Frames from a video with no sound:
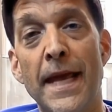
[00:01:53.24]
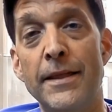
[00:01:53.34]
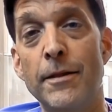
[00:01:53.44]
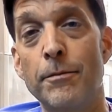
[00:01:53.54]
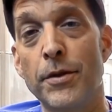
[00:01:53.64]

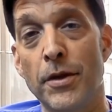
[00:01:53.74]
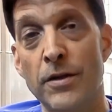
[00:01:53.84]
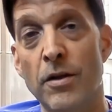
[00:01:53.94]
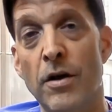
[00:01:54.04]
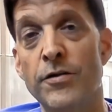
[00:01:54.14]
and the
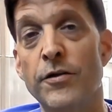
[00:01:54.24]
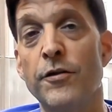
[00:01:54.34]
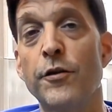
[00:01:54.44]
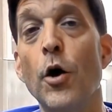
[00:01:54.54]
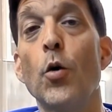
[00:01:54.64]
blood
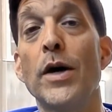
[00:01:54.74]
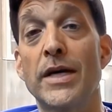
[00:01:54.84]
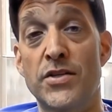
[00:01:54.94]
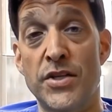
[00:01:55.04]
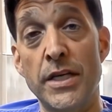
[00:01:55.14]
loss so
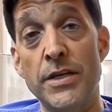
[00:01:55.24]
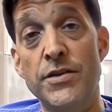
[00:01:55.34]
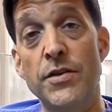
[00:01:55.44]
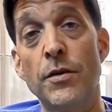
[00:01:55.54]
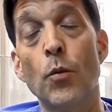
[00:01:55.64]

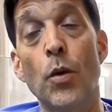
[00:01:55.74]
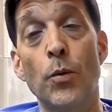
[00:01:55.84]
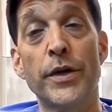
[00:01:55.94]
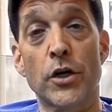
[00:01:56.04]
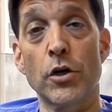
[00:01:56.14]
exceeds what
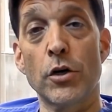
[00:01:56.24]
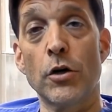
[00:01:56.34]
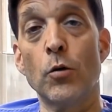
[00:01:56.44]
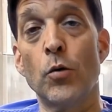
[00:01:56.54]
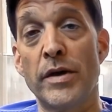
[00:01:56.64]
would
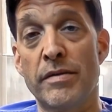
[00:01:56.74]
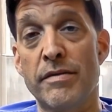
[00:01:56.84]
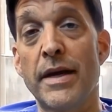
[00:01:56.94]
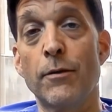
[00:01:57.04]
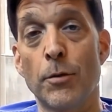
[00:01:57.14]
occur
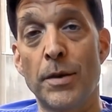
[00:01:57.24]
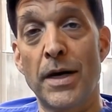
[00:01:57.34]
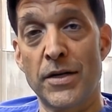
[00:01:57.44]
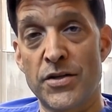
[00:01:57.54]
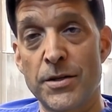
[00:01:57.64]
with a
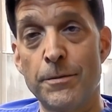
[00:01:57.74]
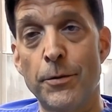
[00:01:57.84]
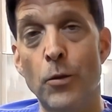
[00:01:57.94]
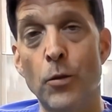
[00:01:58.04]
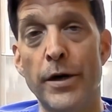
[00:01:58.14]
robotic
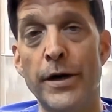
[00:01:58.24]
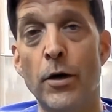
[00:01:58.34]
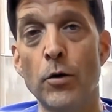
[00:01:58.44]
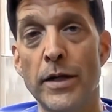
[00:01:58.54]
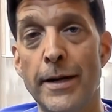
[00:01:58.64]
simple or a
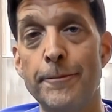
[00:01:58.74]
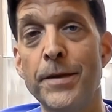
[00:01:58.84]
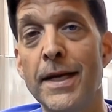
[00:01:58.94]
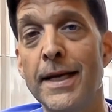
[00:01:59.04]
HoLEP,